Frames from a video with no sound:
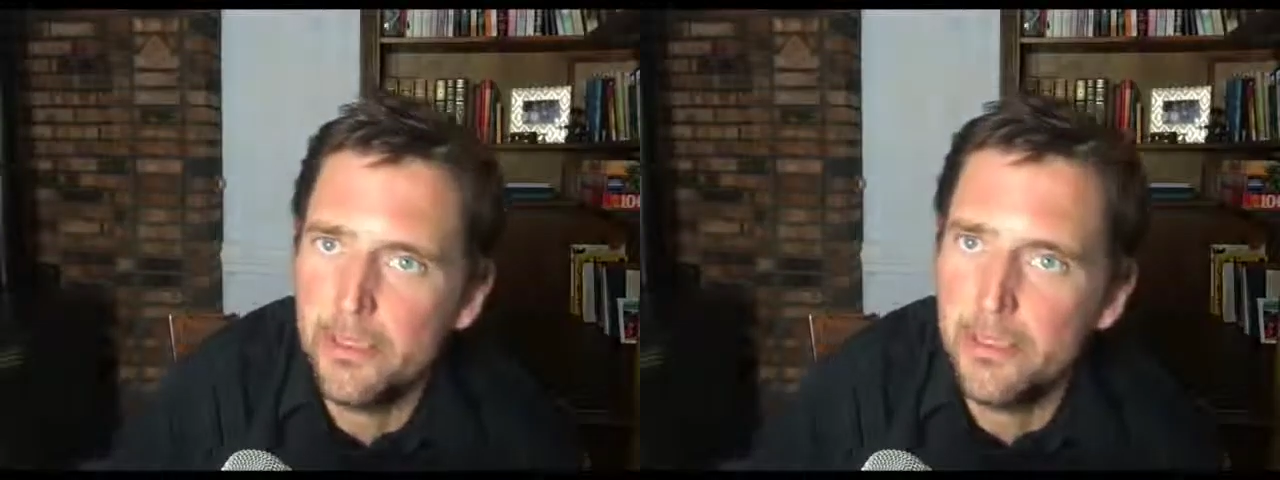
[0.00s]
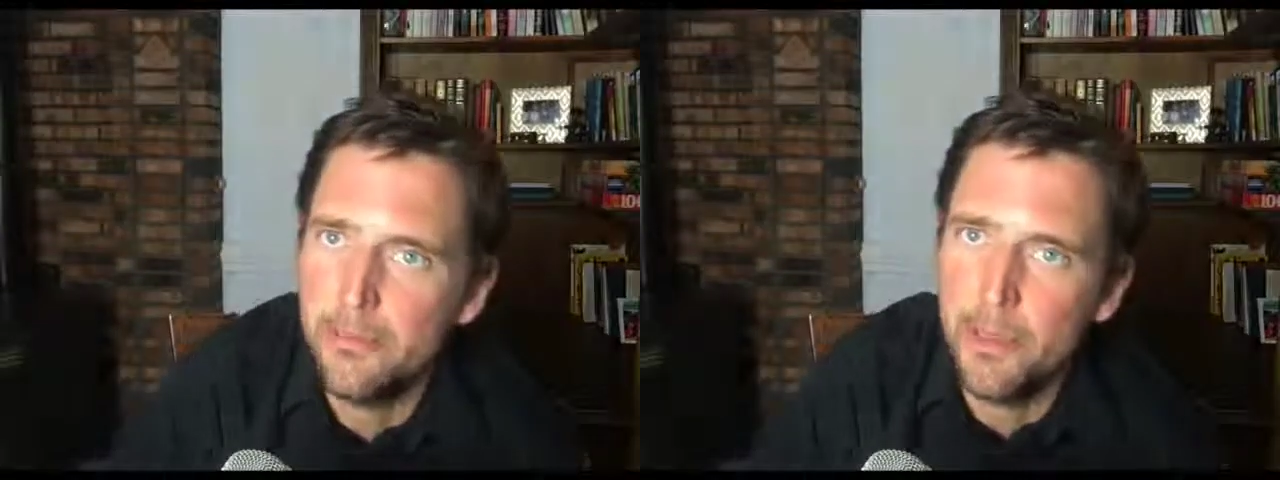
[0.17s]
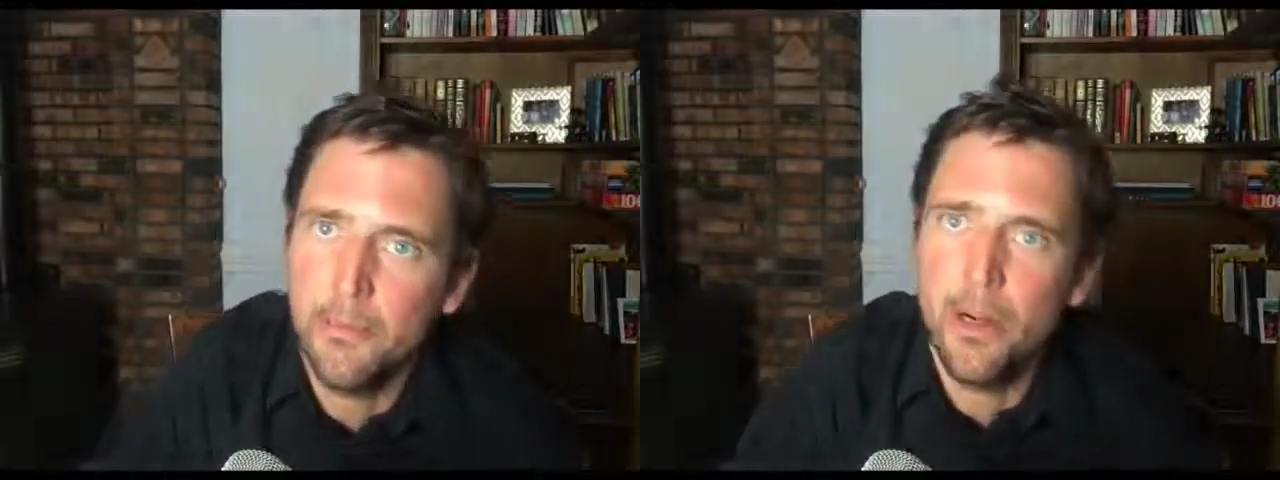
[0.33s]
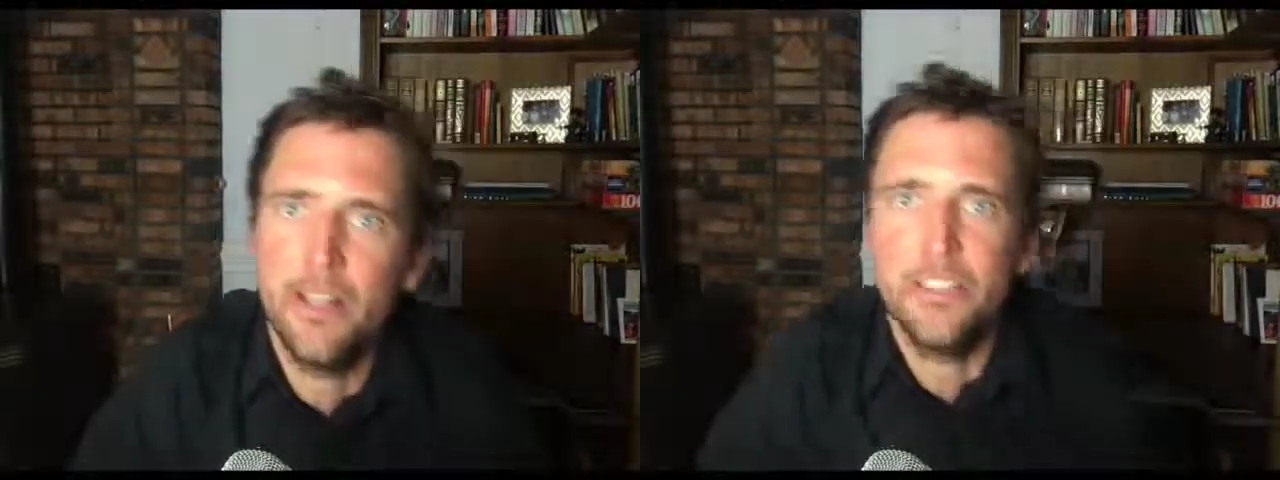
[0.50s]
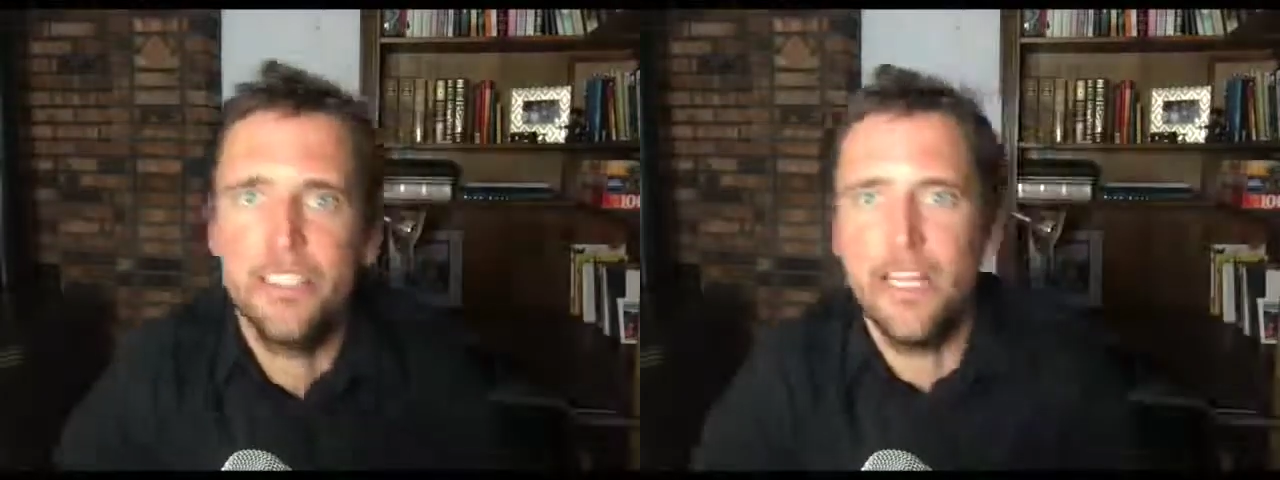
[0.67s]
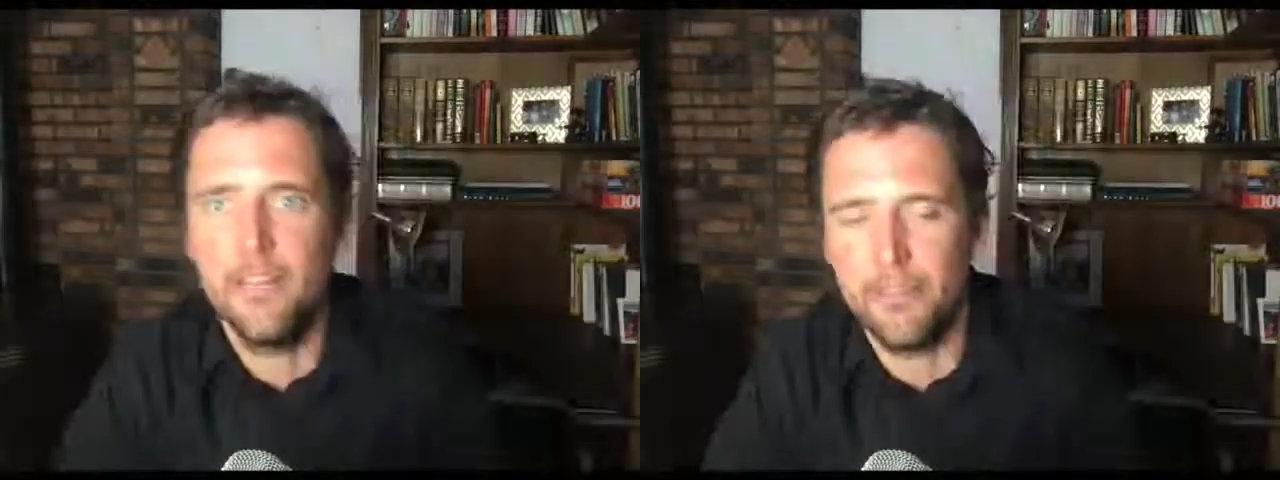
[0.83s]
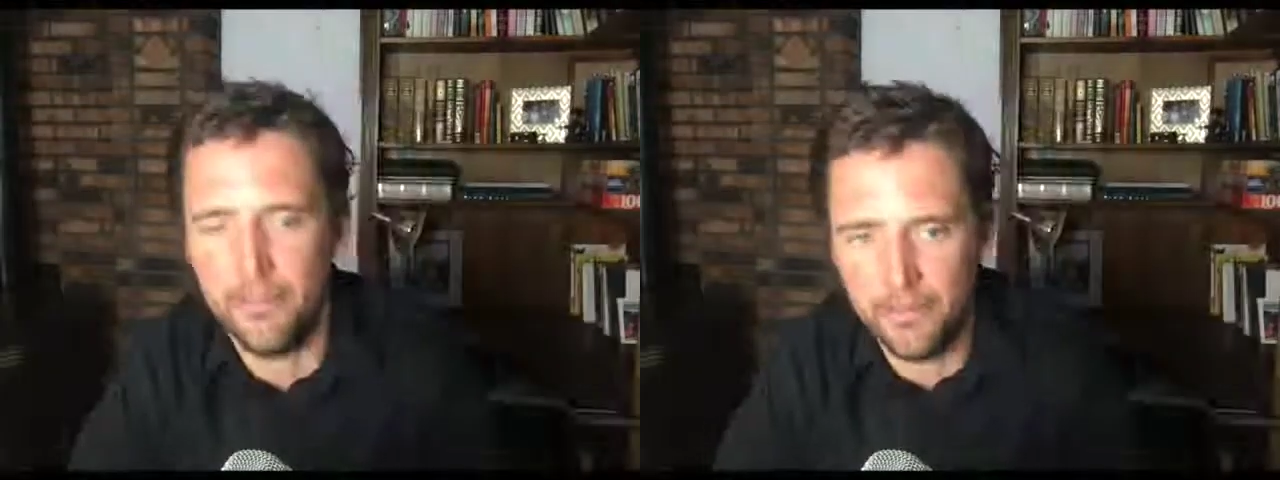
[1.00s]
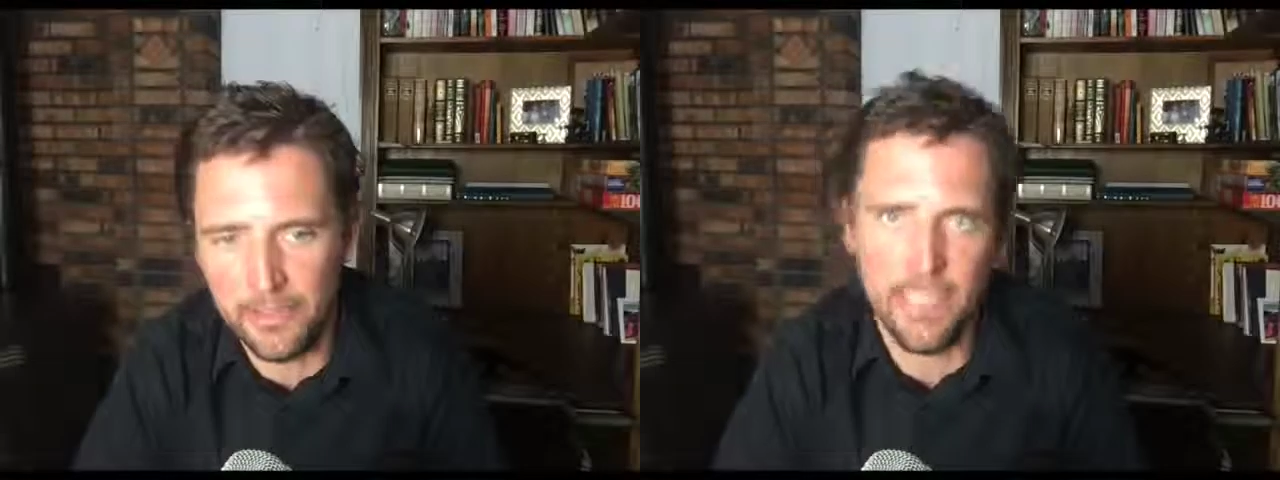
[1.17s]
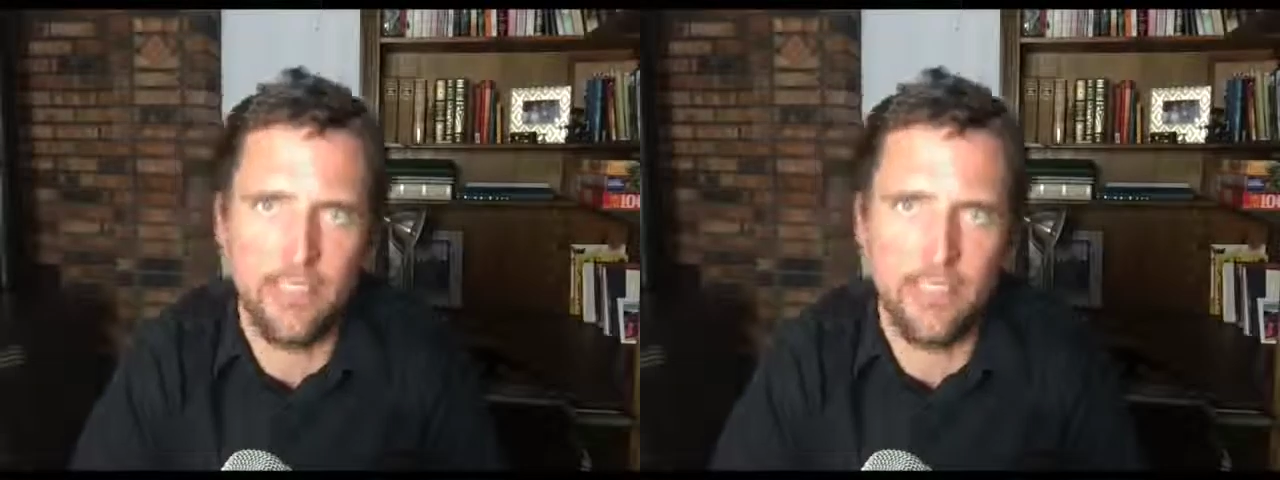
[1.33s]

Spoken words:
because my brother did that for a living.